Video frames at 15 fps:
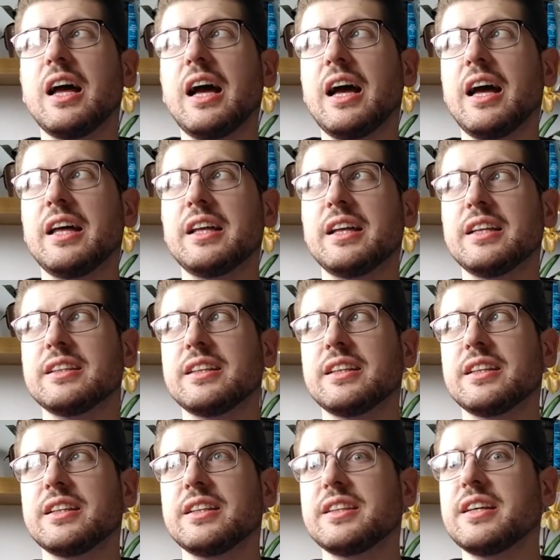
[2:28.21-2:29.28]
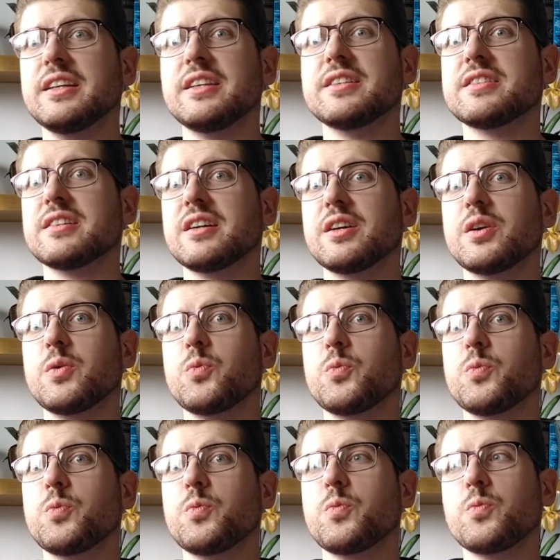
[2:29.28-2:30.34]
and it's like,
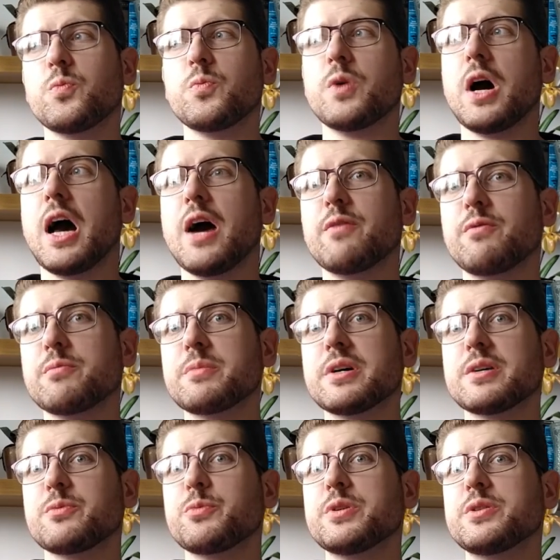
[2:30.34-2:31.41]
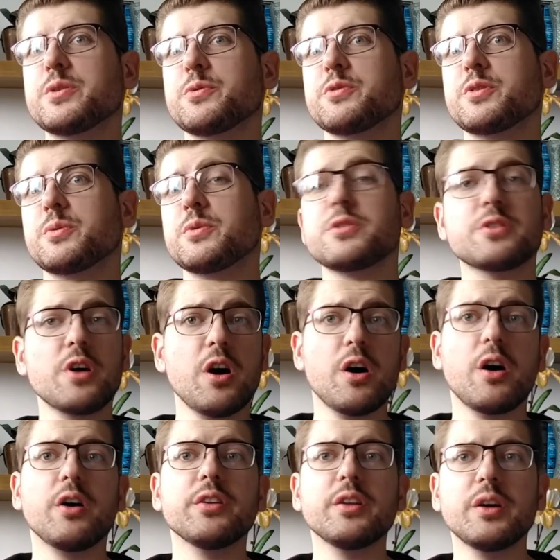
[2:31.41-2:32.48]
half of my windowsill is
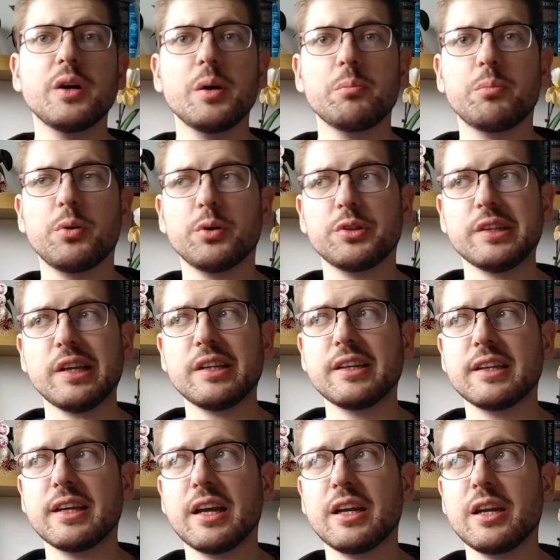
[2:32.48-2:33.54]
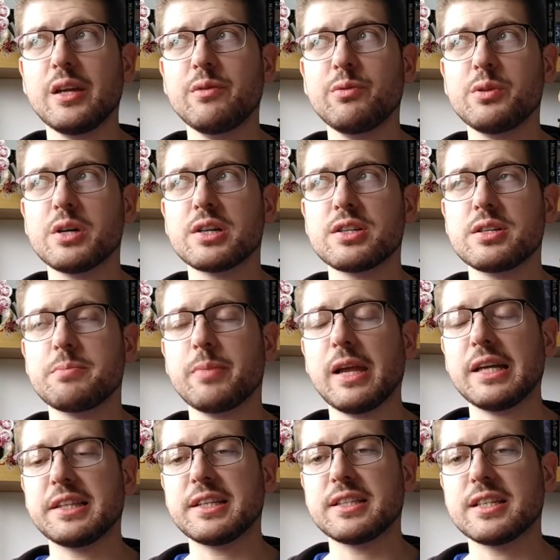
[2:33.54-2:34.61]
gone. But then again, if you actually
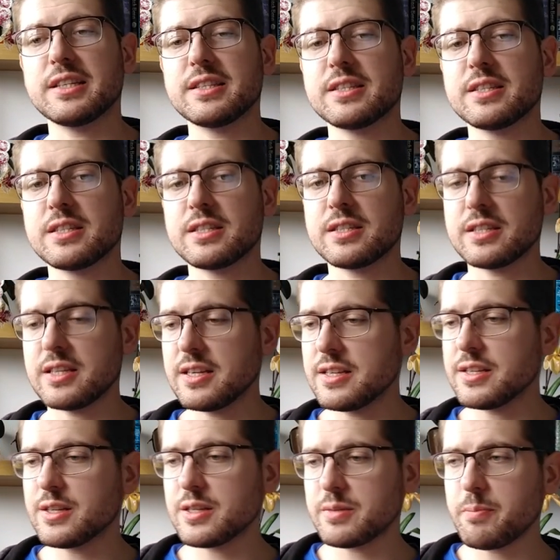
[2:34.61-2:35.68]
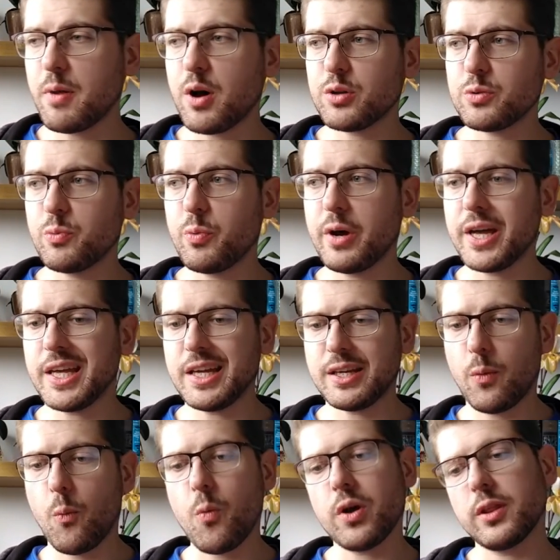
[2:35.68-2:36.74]
plant it in, in a smart way in
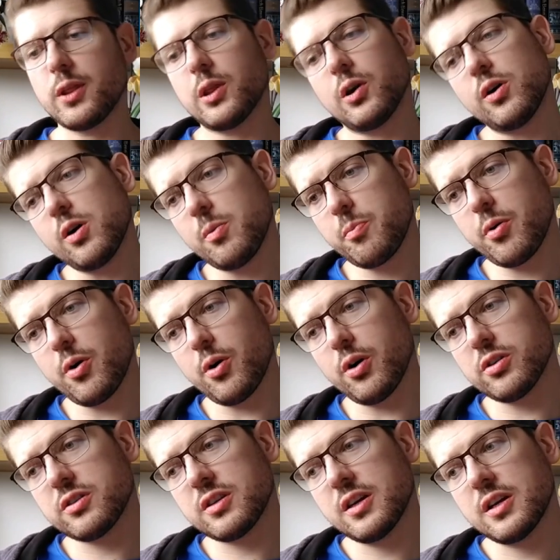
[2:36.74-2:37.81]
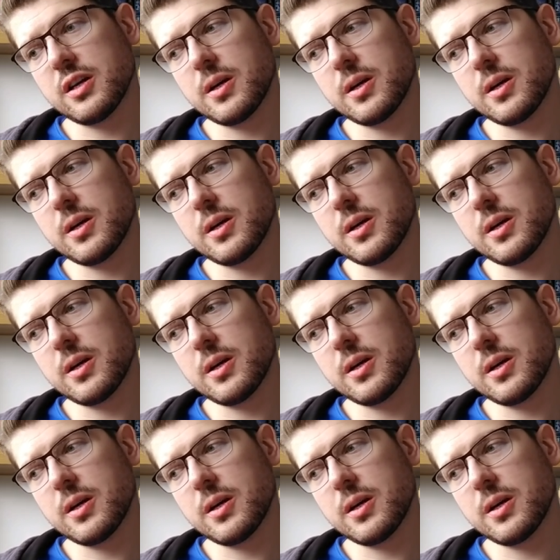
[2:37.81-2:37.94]
a one long pot,